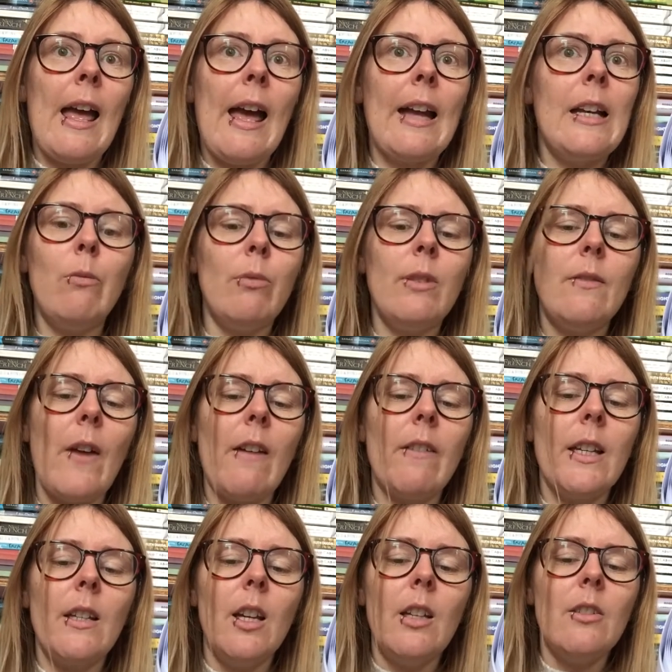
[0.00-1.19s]
and it was very
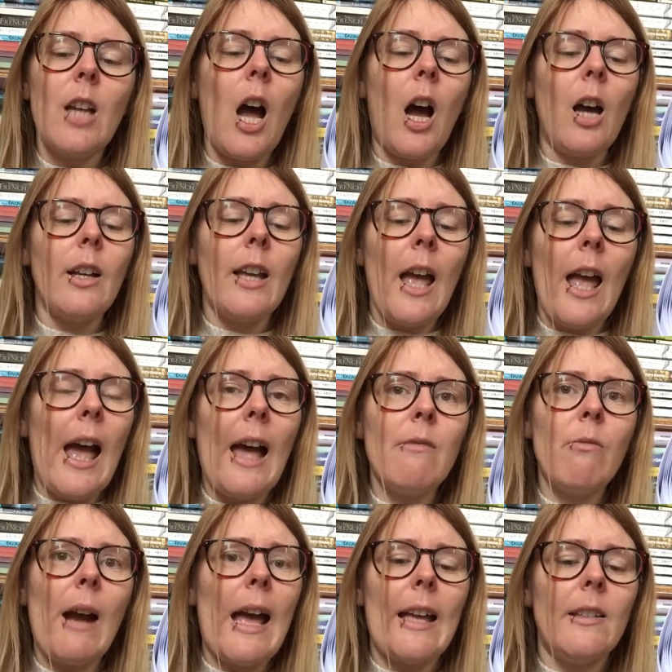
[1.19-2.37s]
dark and
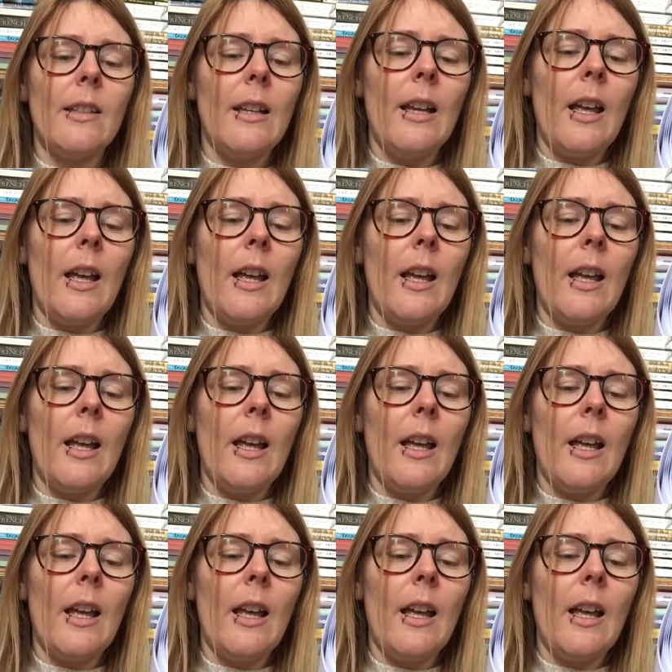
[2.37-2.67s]
wet,